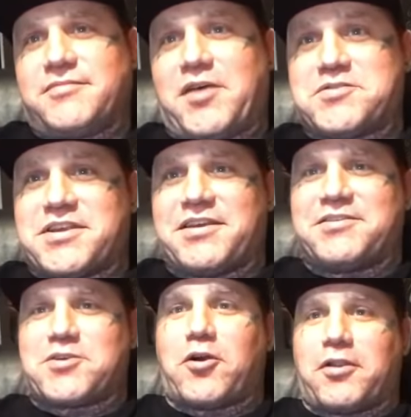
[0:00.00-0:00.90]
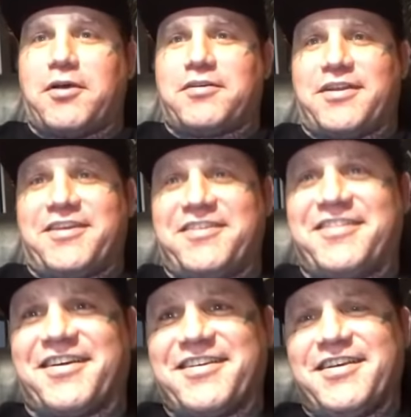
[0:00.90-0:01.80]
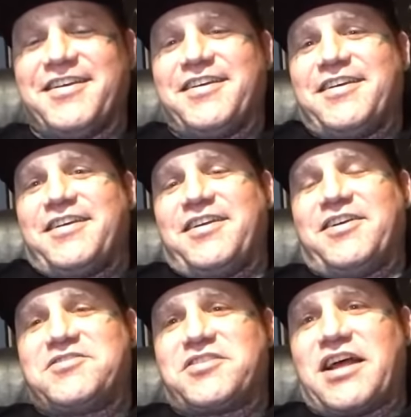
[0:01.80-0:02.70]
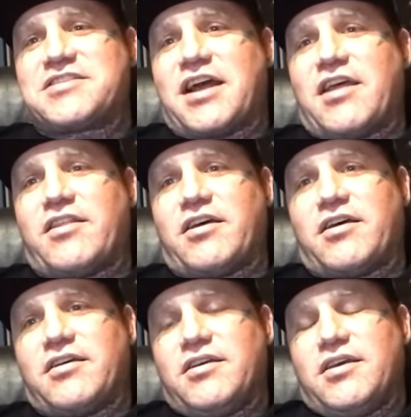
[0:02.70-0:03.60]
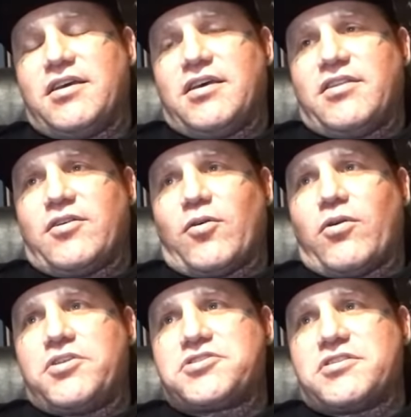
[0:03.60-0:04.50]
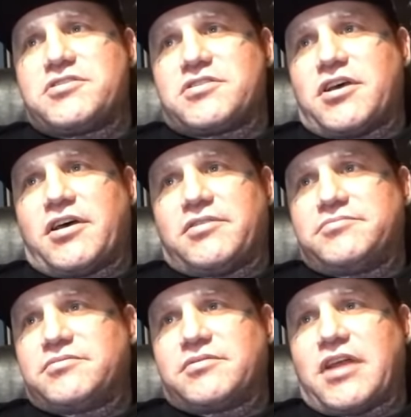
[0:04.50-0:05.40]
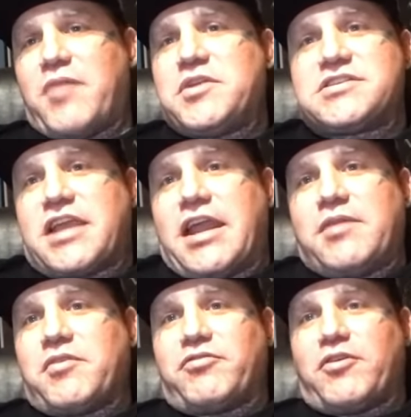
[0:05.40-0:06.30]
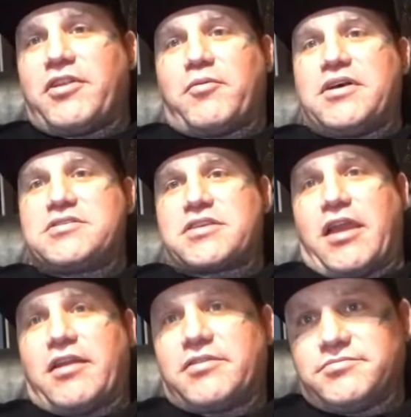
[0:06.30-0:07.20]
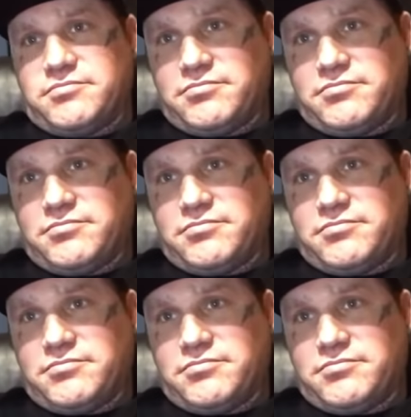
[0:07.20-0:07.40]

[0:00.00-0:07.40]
that was it. It's Arlo, But, so that's kind of the origins. I've been skating before there was skating.